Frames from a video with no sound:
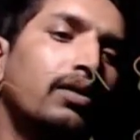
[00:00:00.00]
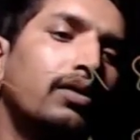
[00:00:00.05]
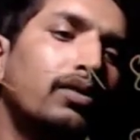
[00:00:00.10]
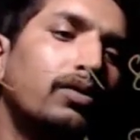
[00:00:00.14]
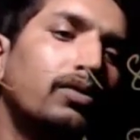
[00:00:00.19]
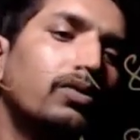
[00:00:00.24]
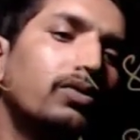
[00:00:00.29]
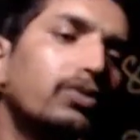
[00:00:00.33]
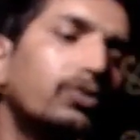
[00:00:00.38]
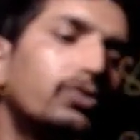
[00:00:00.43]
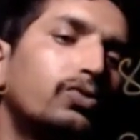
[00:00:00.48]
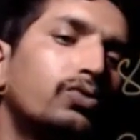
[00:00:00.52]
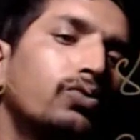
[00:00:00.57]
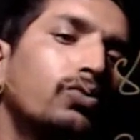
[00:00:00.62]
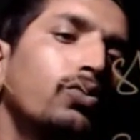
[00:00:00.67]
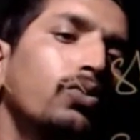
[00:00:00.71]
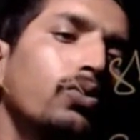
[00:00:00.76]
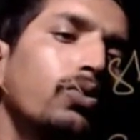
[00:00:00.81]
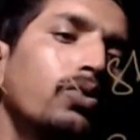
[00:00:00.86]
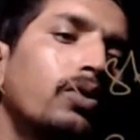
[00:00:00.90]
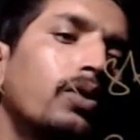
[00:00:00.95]

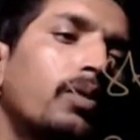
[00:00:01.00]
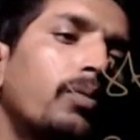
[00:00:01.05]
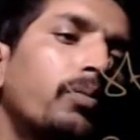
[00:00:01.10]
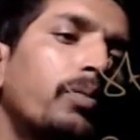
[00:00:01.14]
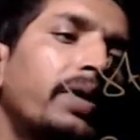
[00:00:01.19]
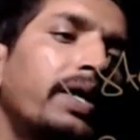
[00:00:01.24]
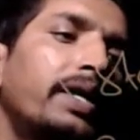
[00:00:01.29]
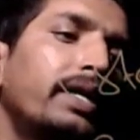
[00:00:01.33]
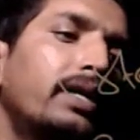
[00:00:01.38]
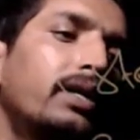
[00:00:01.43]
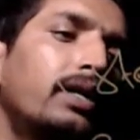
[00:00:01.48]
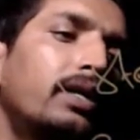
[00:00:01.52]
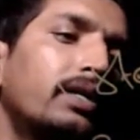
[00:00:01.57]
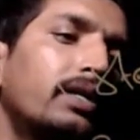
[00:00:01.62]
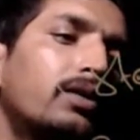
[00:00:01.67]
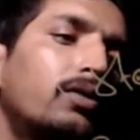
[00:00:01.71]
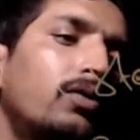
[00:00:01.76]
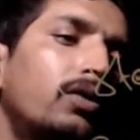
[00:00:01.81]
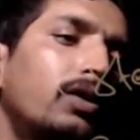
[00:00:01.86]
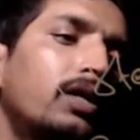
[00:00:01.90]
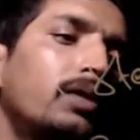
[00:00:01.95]
Record.
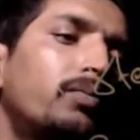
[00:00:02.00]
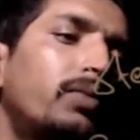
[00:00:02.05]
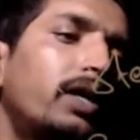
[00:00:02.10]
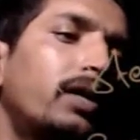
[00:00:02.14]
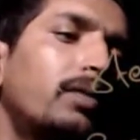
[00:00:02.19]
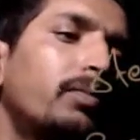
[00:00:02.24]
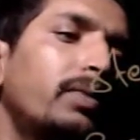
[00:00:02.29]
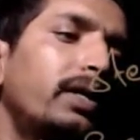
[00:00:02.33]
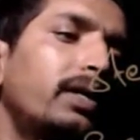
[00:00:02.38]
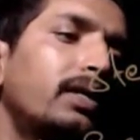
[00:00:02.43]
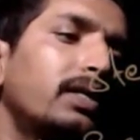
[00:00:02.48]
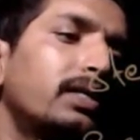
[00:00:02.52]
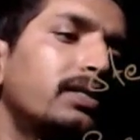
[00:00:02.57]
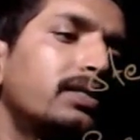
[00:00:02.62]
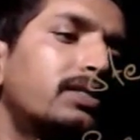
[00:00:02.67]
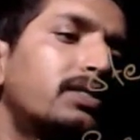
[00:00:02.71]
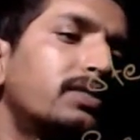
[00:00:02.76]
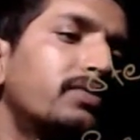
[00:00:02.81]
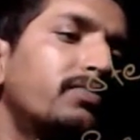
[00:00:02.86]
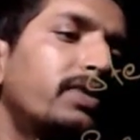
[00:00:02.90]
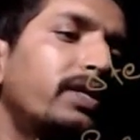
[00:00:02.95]
So Medical
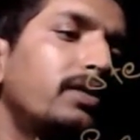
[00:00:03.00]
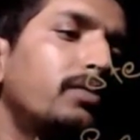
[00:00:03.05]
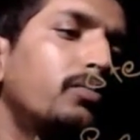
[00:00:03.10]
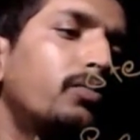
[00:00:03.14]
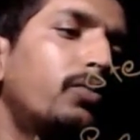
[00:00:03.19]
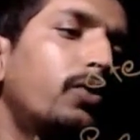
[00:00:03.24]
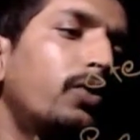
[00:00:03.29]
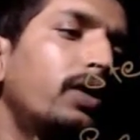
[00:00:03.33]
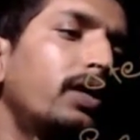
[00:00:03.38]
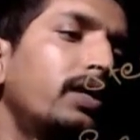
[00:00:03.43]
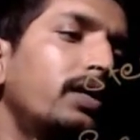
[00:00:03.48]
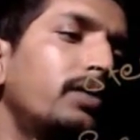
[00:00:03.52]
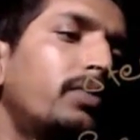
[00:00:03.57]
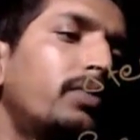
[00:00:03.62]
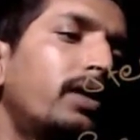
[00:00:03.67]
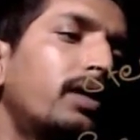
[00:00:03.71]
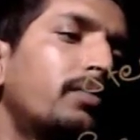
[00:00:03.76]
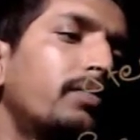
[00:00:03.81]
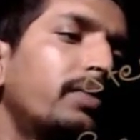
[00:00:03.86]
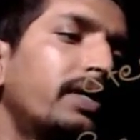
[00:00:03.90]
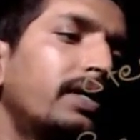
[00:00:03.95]
Record Department, it's
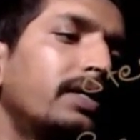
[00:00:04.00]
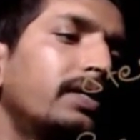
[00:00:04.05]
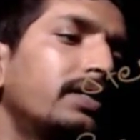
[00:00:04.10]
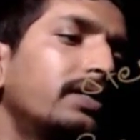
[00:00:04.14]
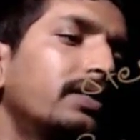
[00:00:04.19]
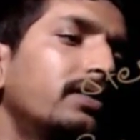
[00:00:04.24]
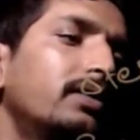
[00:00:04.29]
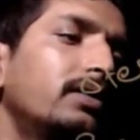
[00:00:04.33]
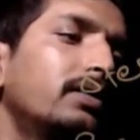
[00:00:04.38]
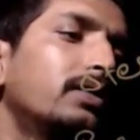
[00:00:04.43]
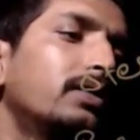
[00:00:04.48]
a very important